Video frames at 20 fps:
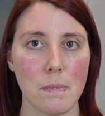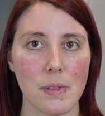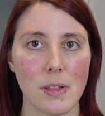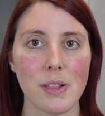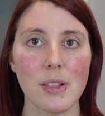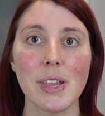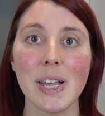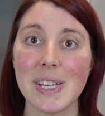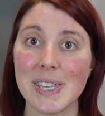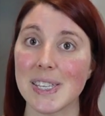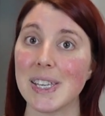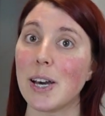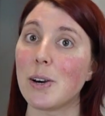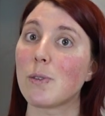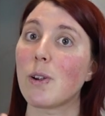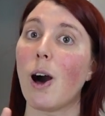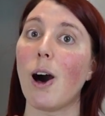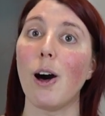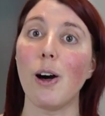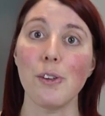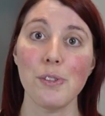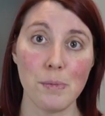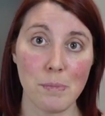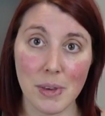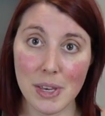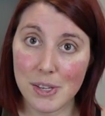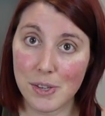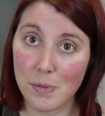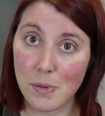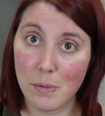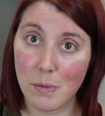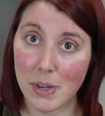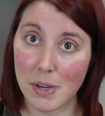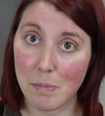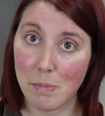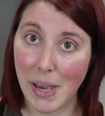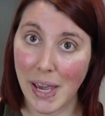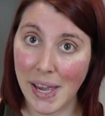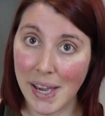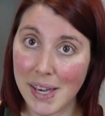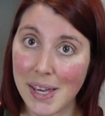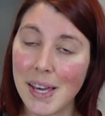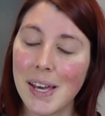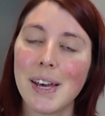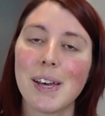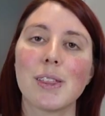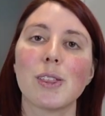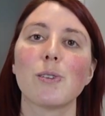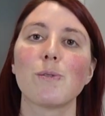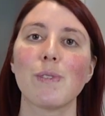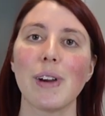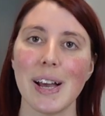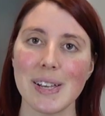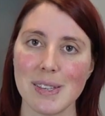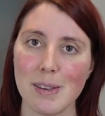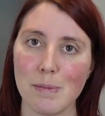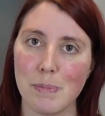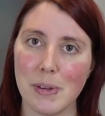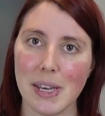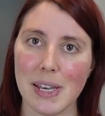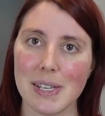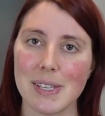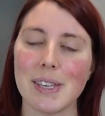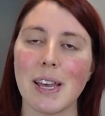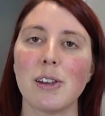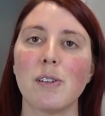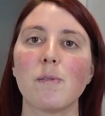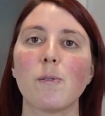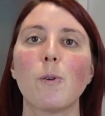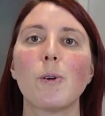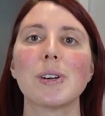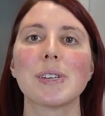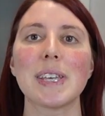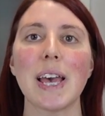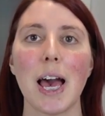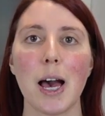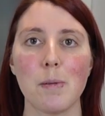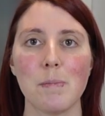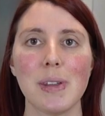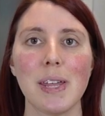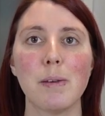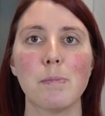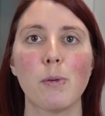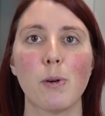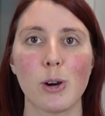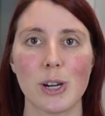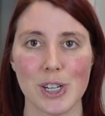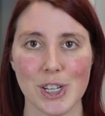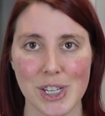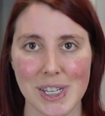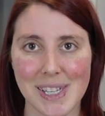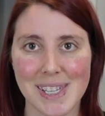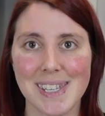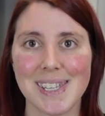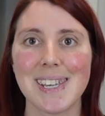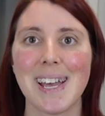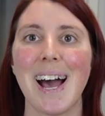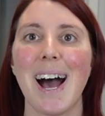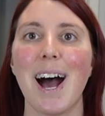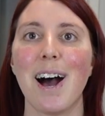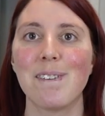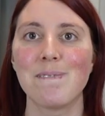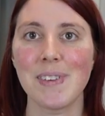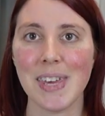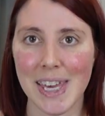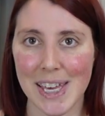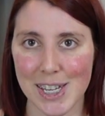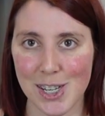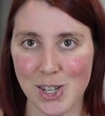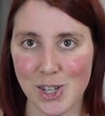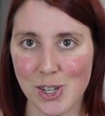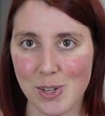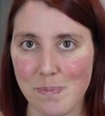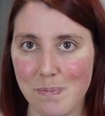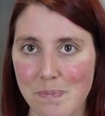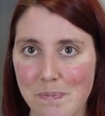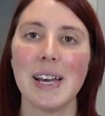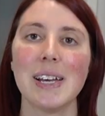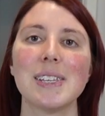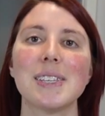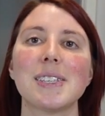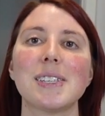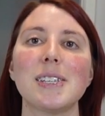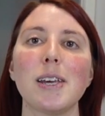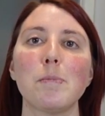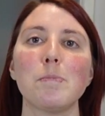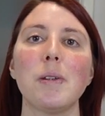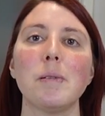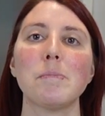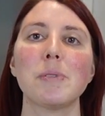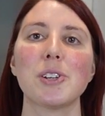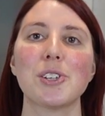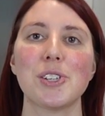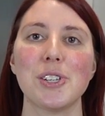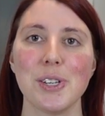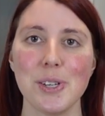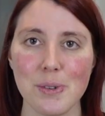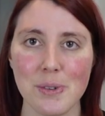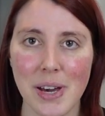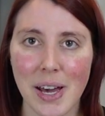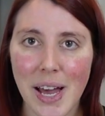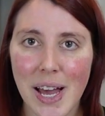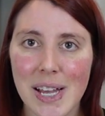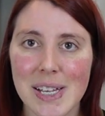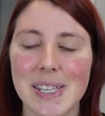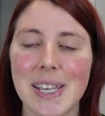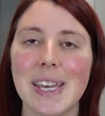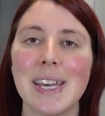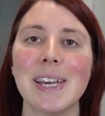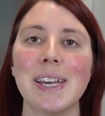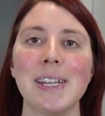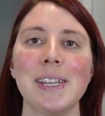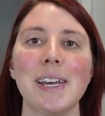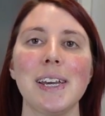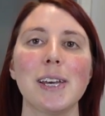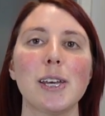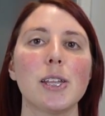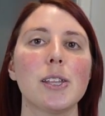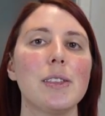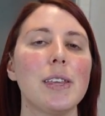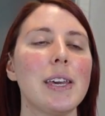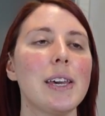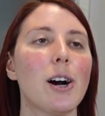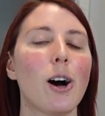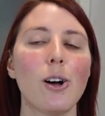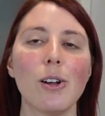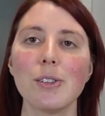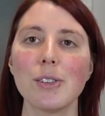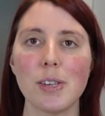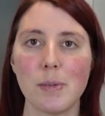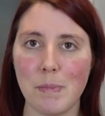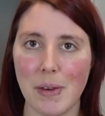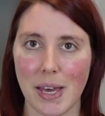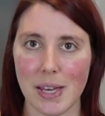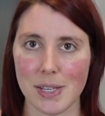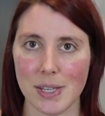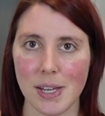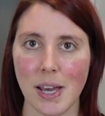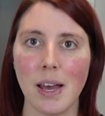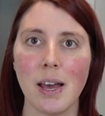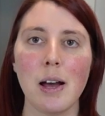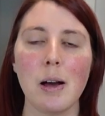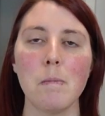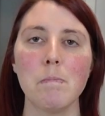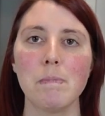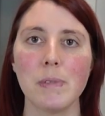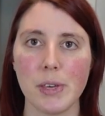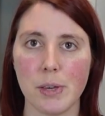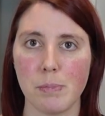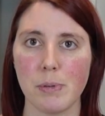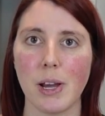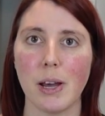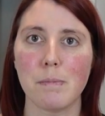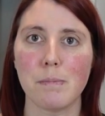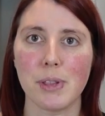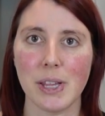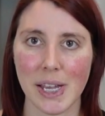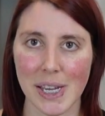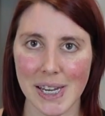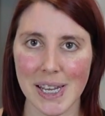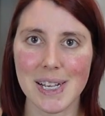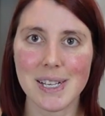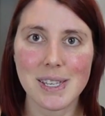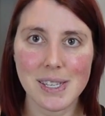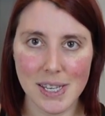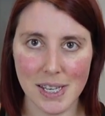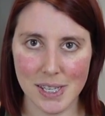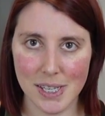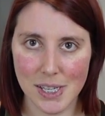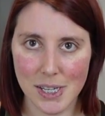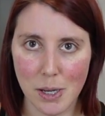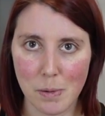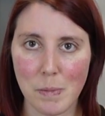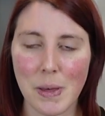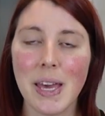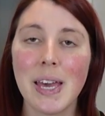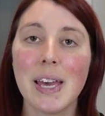list out all the meals we want to make, the recipes, and of course how many portions of each. Step number 2, guys, in the ultimate meal prep planning system